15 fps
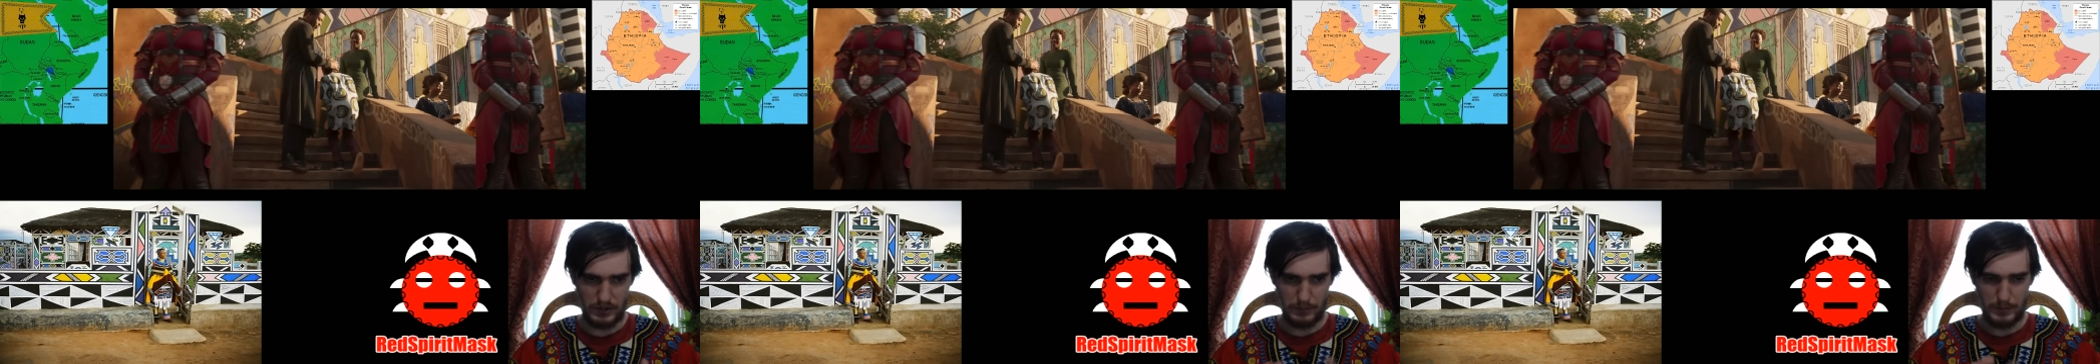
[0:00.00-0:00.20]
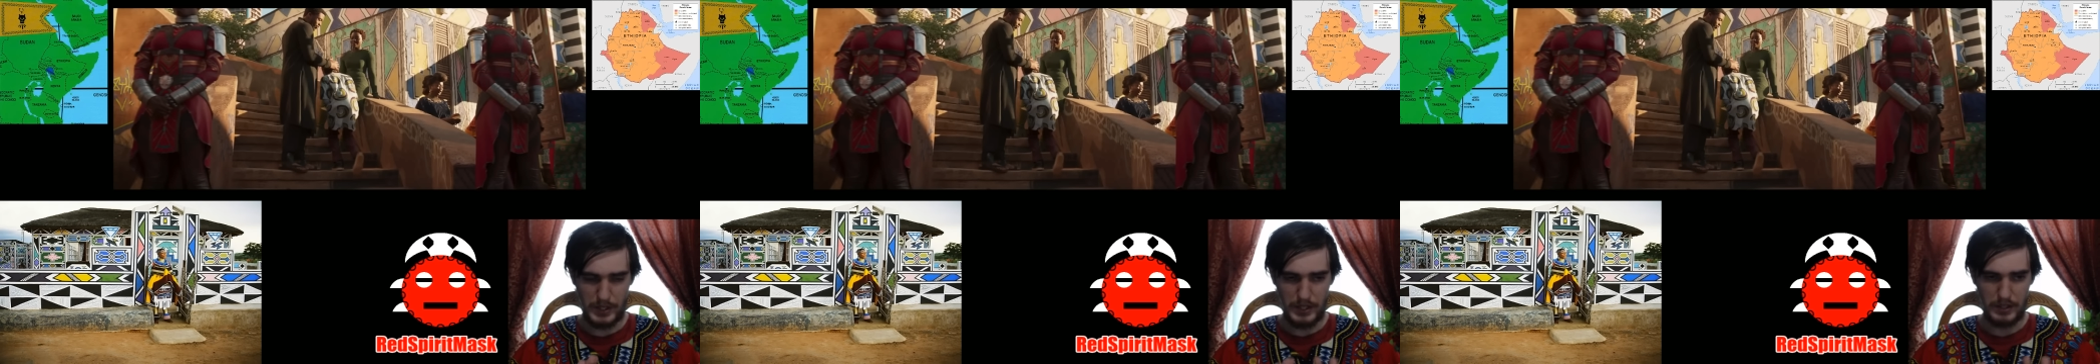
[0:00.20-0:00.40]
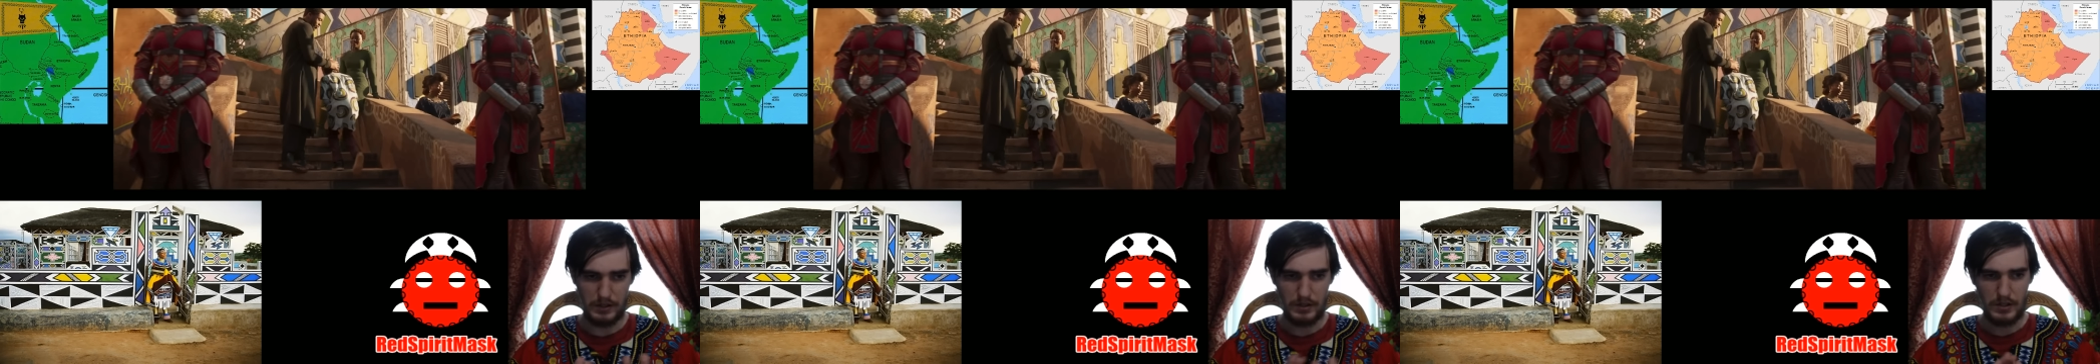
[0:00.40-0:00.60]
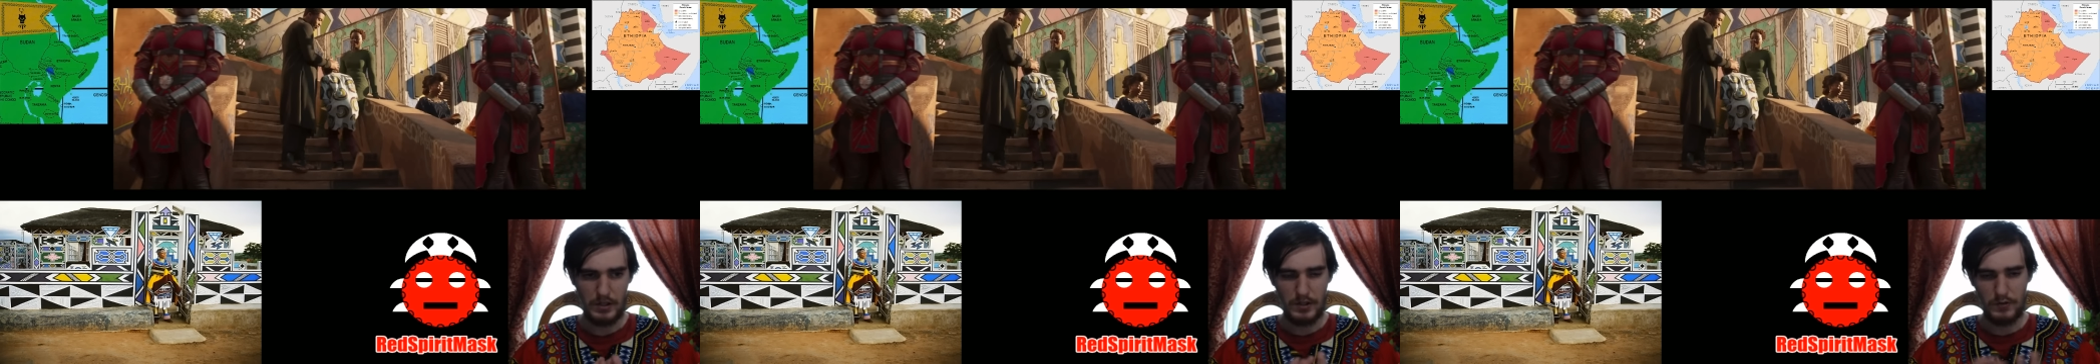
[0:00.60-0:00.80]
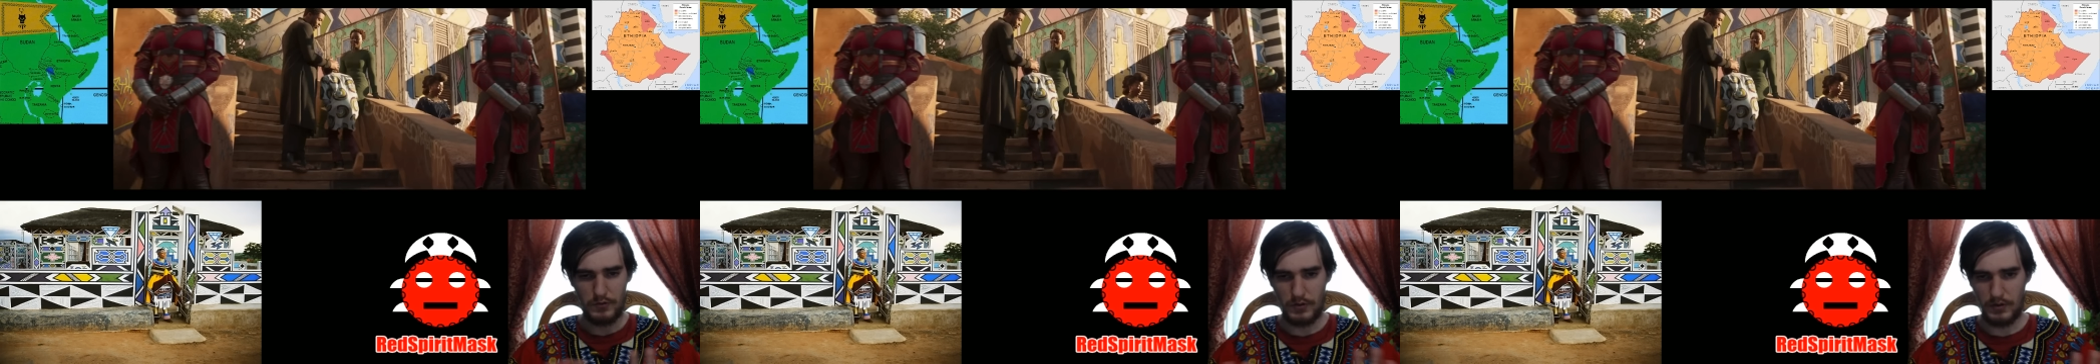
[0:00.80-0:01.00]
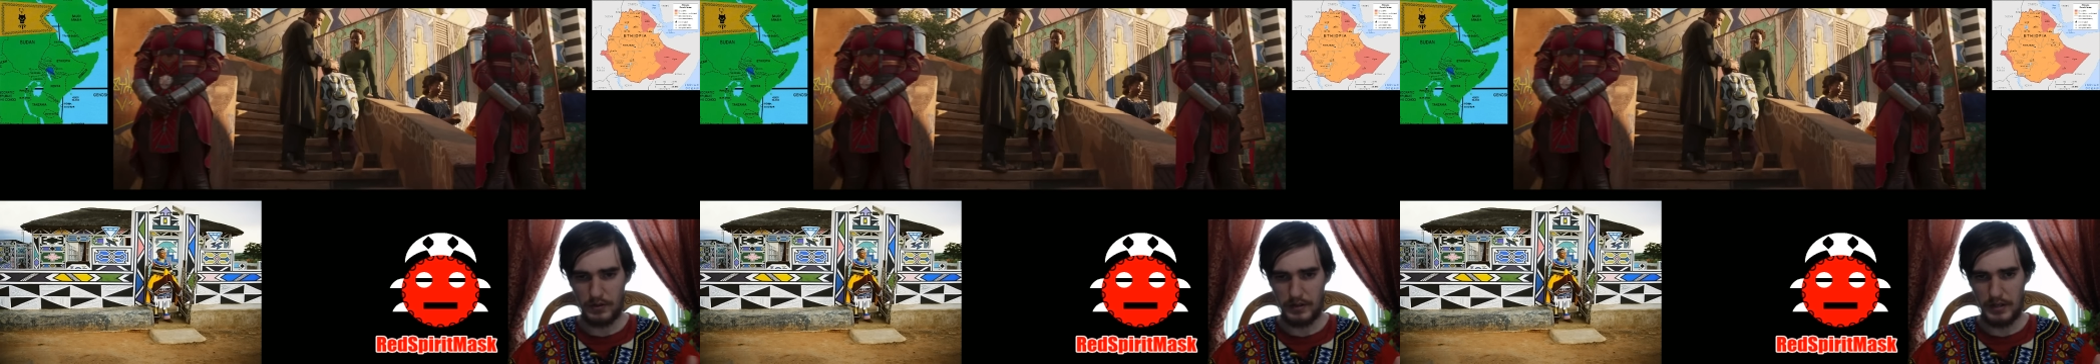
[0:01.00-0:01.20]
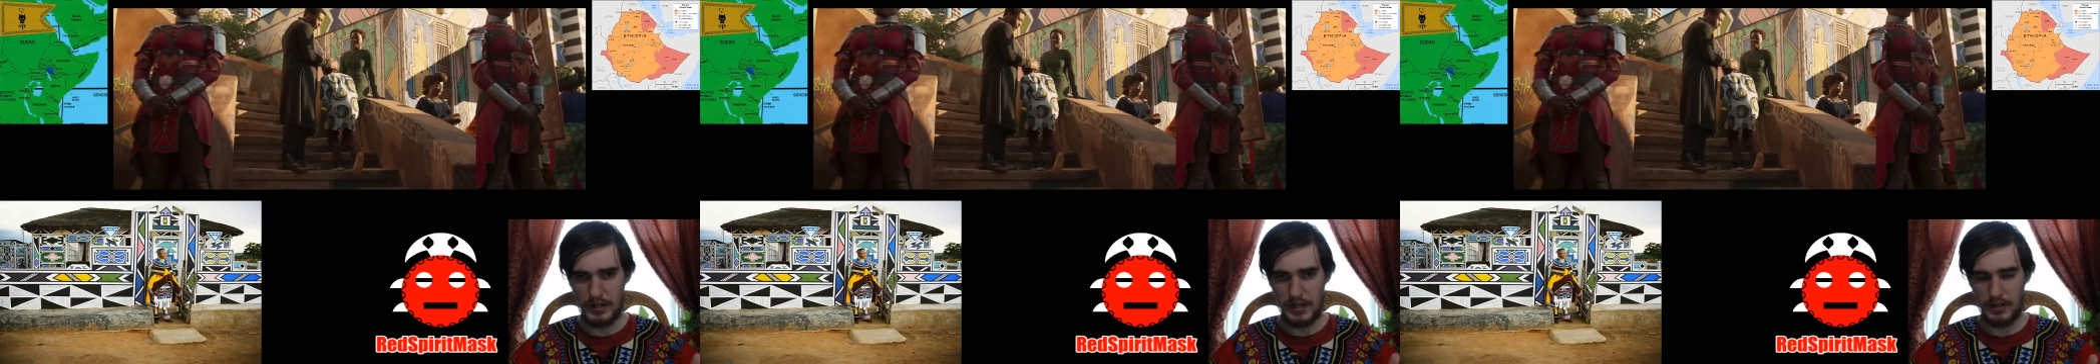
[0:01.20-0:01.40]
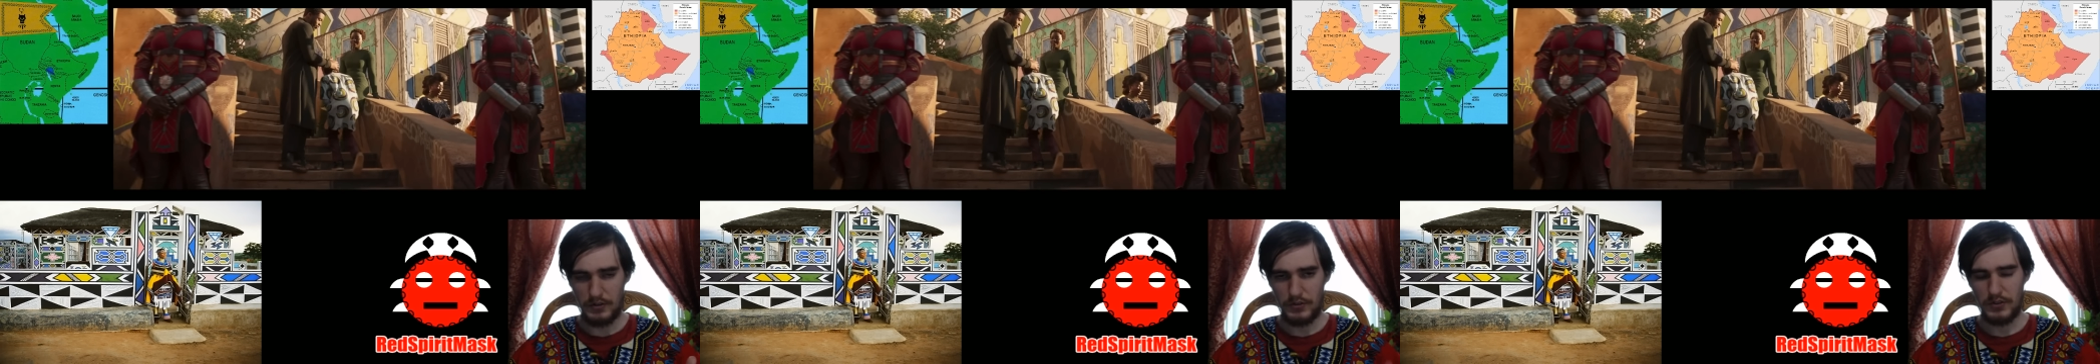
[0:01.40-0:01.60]
paint for their
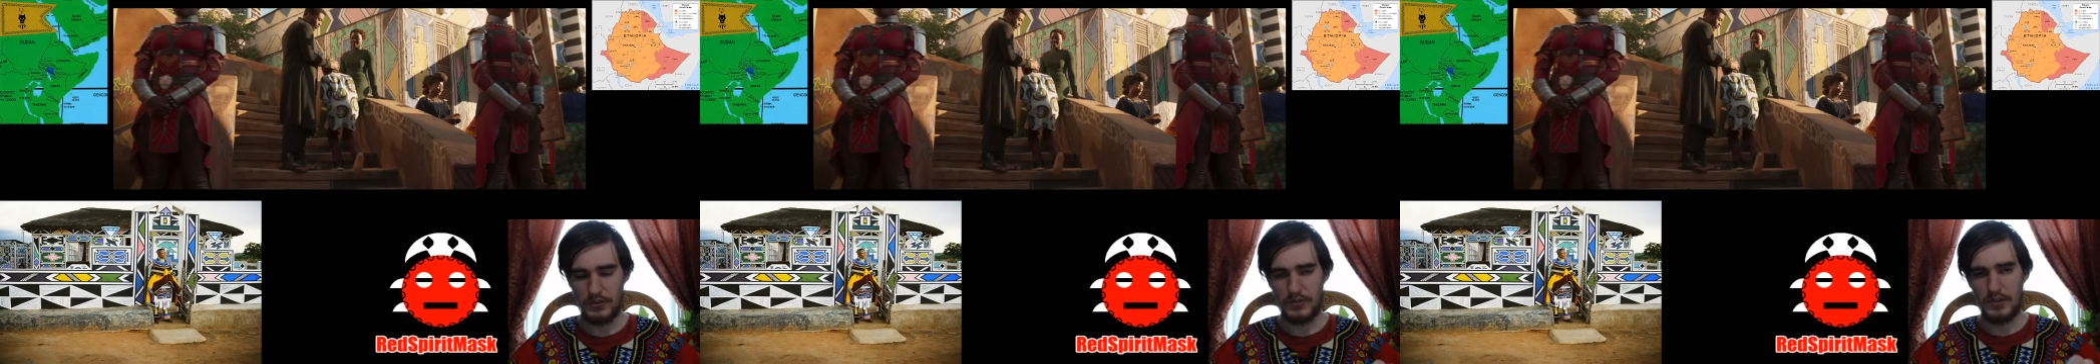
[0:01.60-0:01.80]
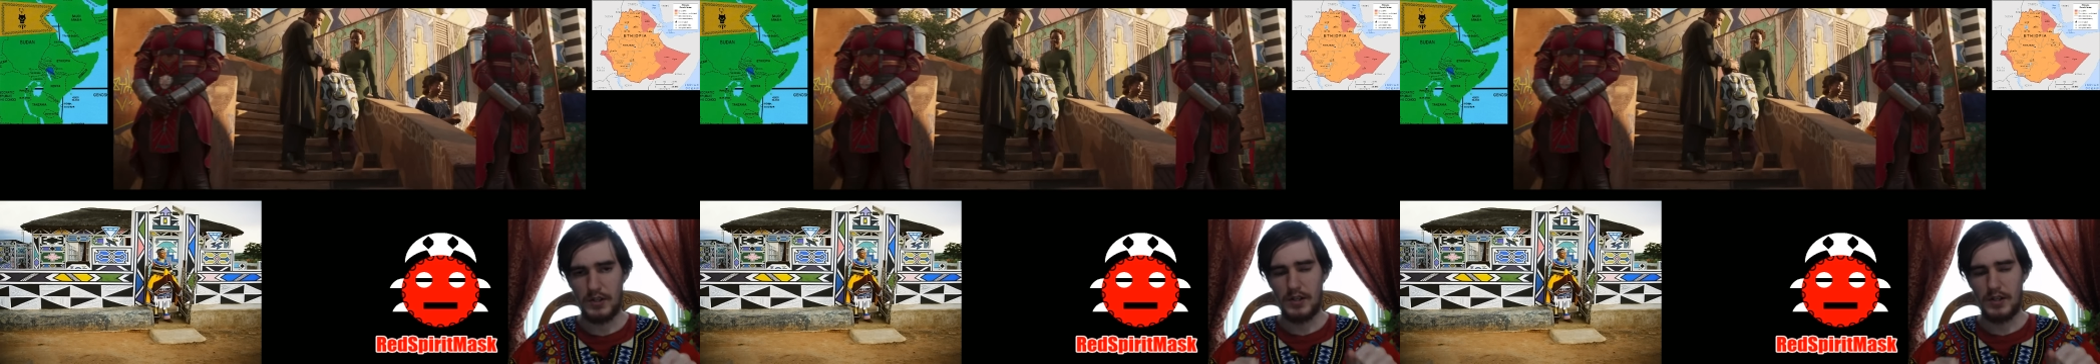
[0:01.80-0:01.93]
houses.